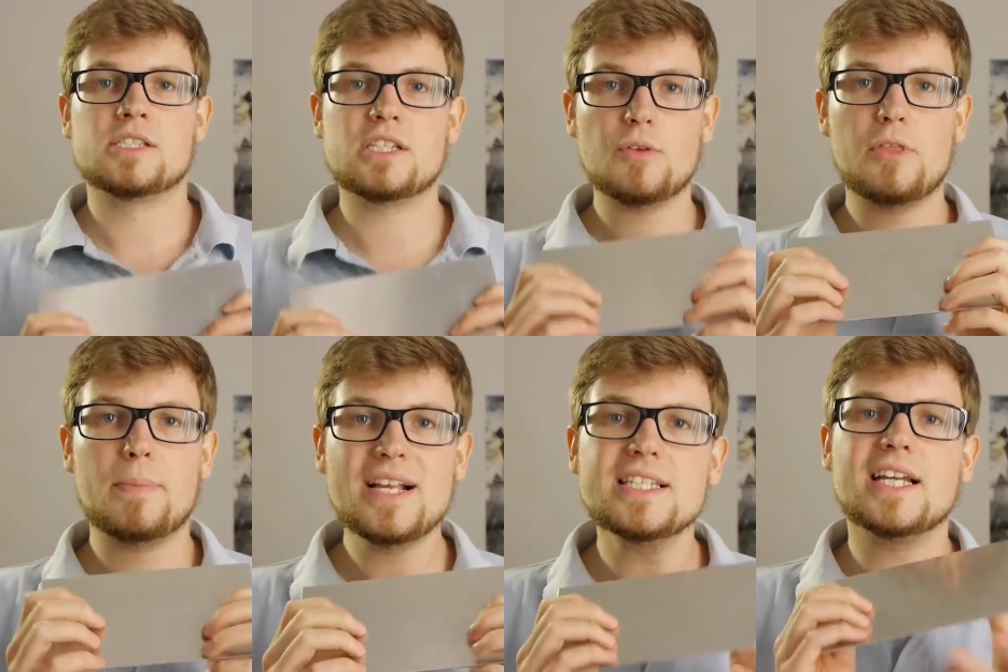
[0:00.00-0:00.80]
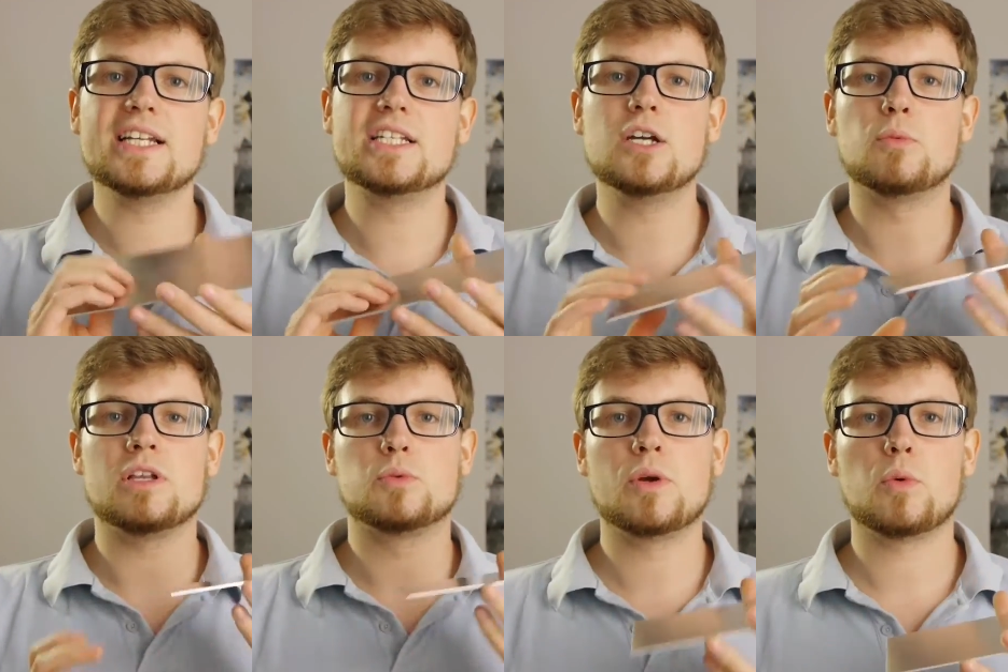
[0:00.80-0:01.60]
So now the basic idea
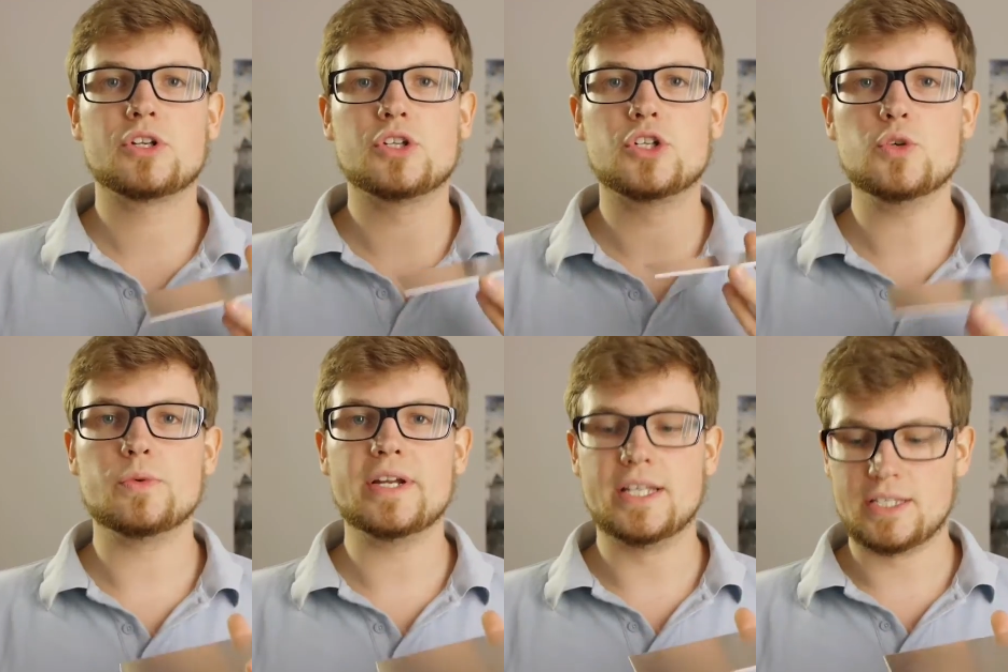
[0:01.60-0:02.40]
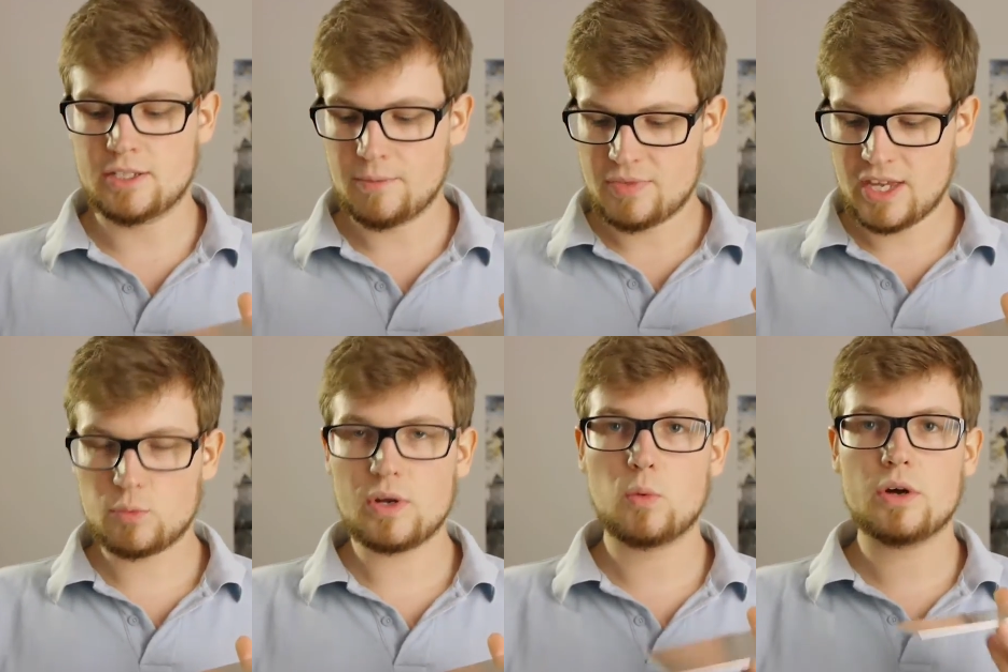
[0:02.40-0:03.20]
what we want to do is
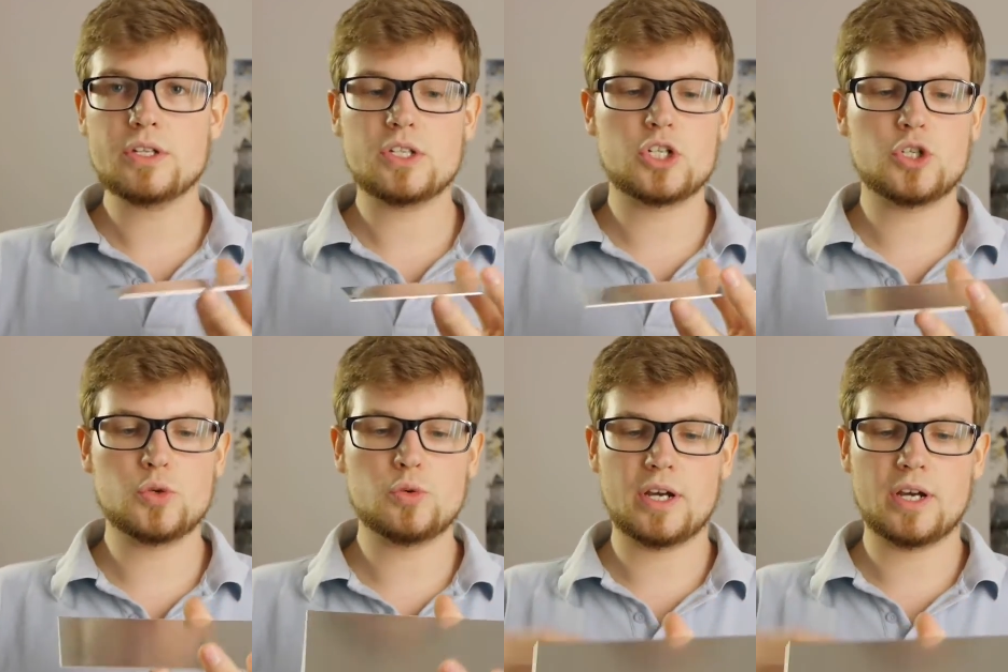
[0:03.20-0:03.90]
that we want to